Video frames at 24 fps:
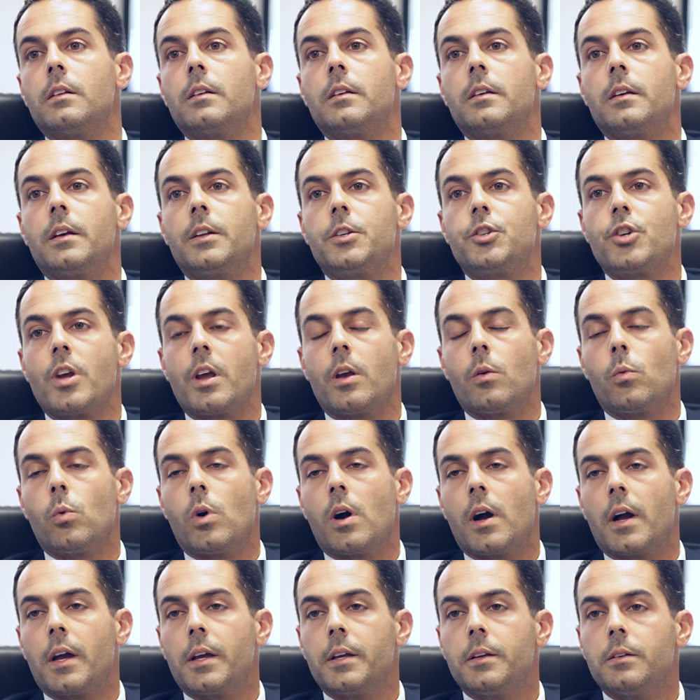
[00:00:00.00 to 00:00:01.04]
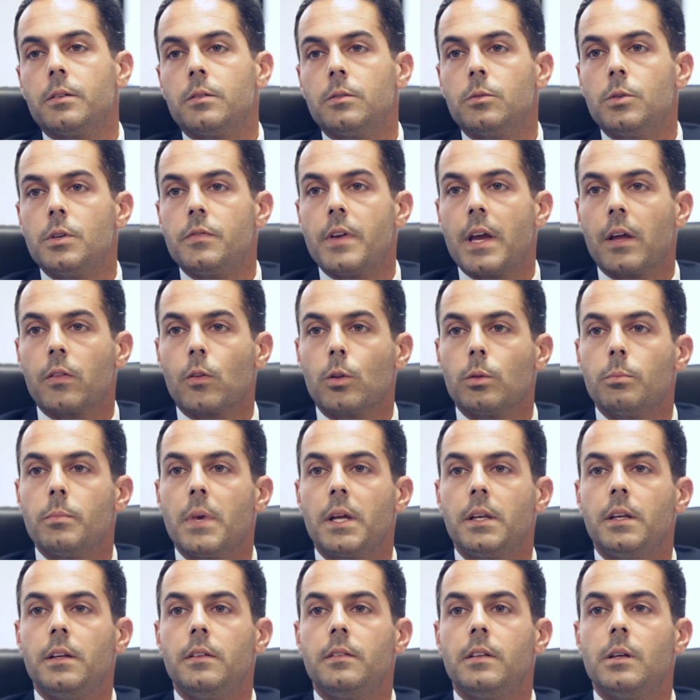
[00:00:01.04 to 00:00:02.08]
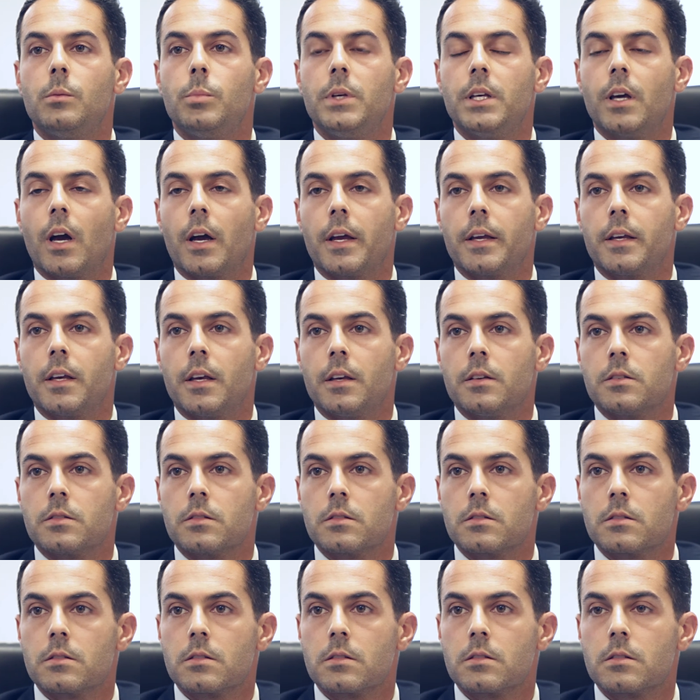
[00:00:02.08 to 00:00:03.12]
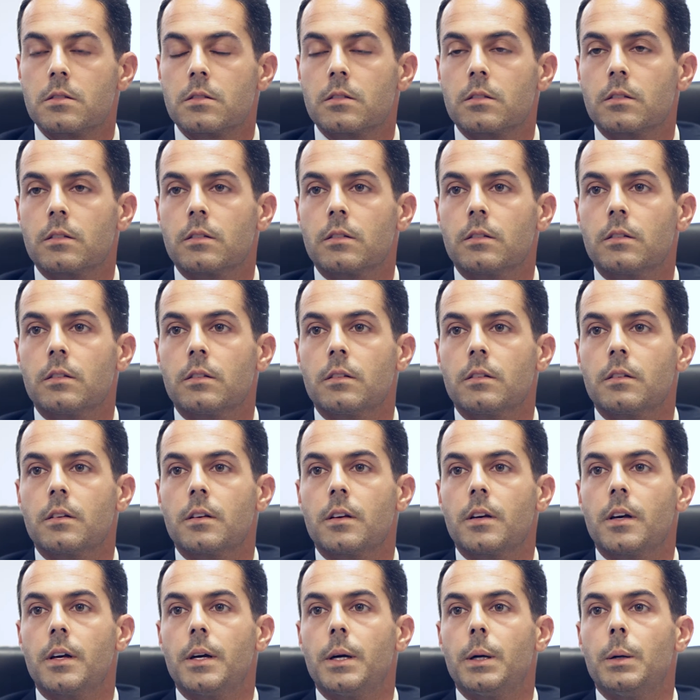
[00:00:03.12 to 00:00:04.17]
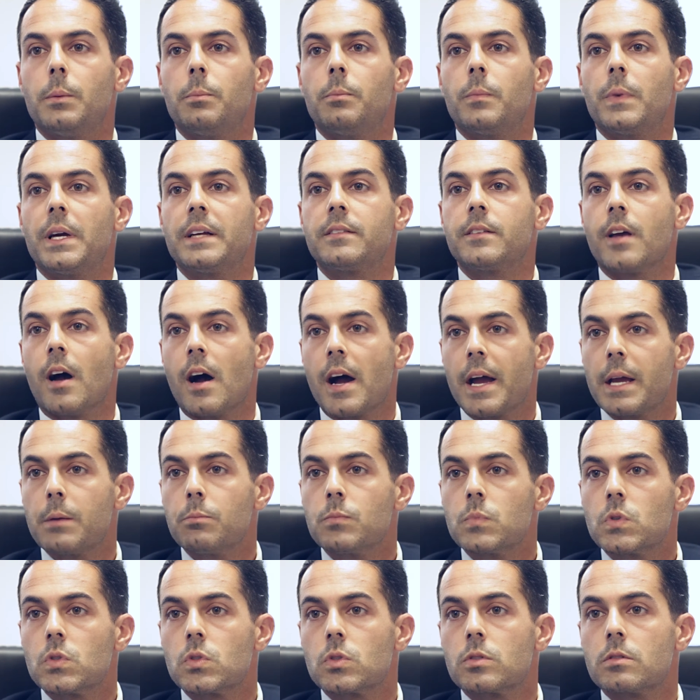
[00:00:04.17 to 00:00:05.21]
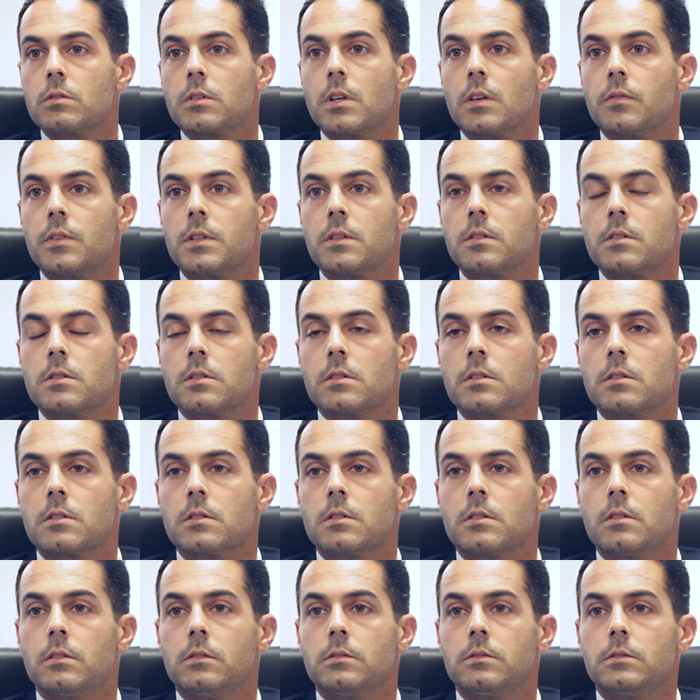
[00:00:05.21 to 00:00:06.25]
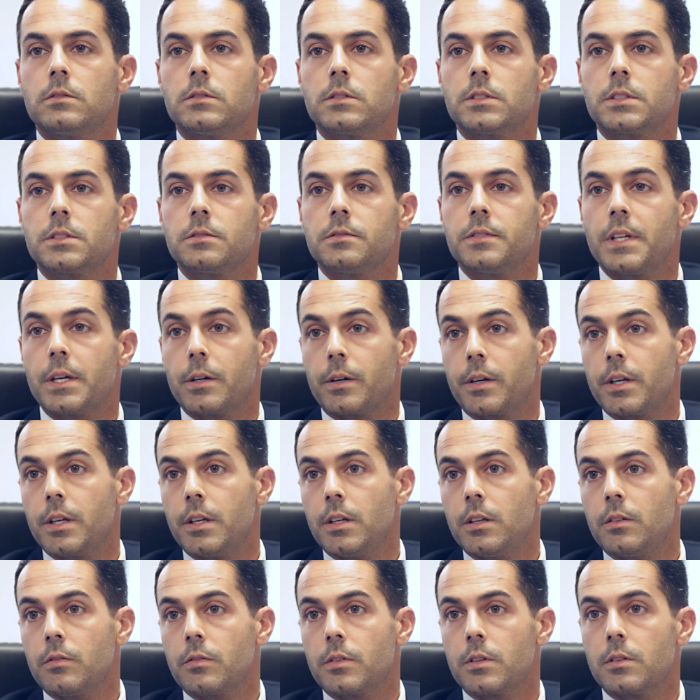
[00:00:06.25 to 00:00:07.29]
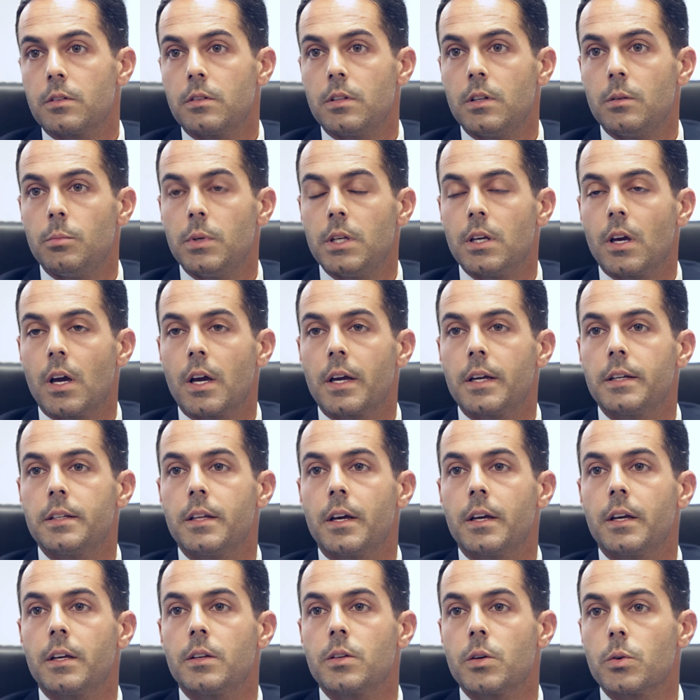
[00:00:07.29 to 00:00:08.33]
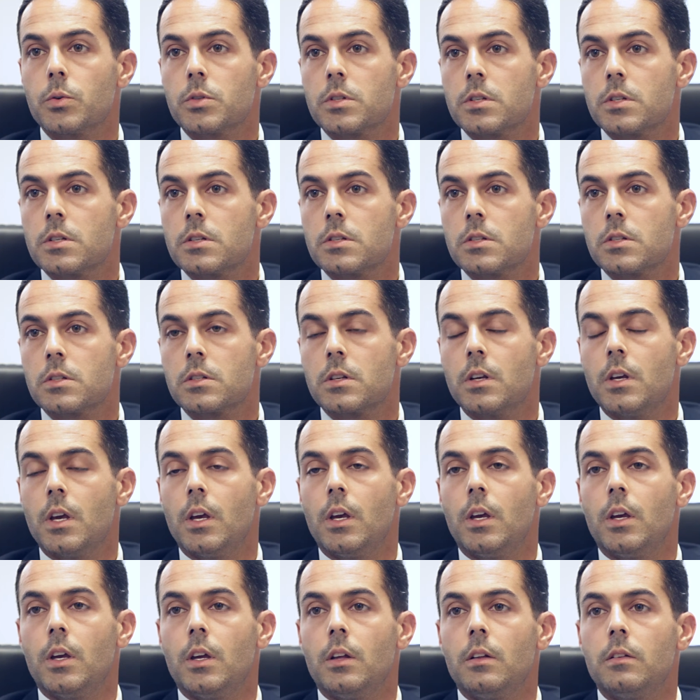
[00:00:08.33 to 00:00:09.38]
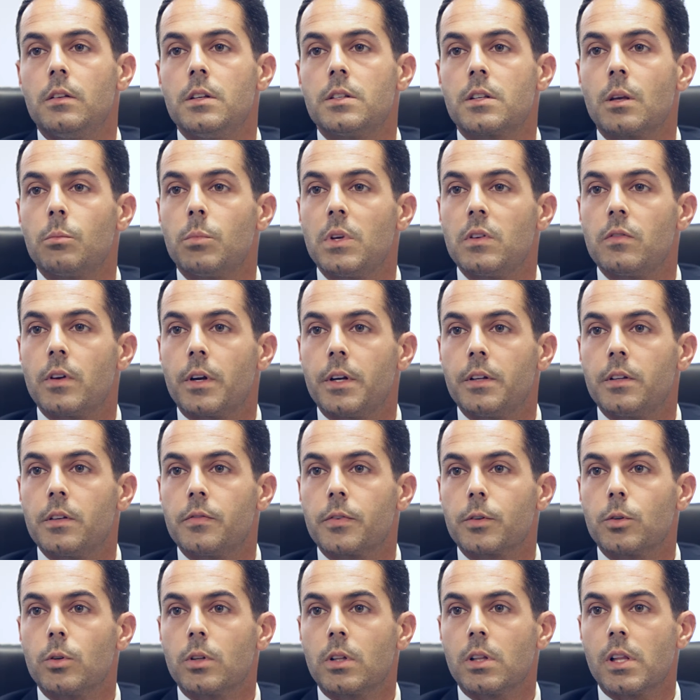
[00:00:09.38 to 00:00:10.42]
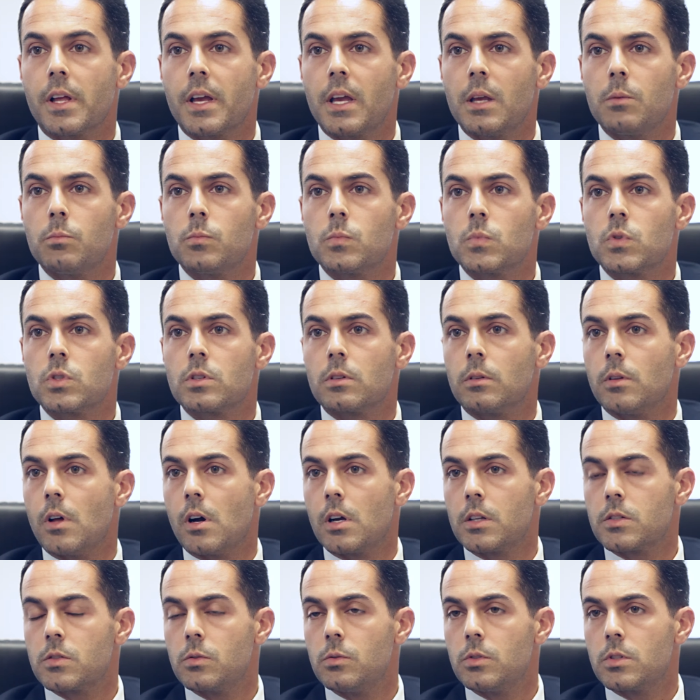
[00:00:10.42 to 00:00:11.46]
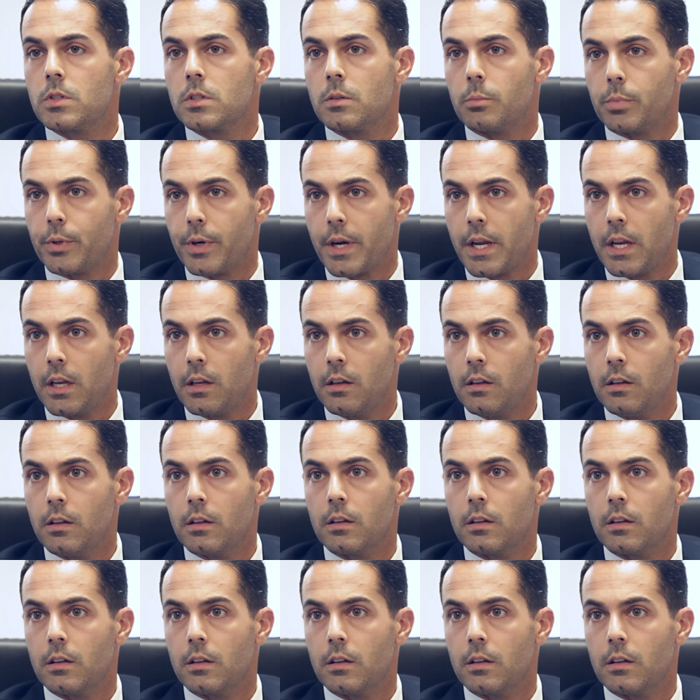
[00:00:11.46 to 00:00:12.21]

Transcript: At J&Y, we've handled many TBI cases. At times, given the severity of the TBI diagnosis, these can be very difficult claims and lawsuits to bring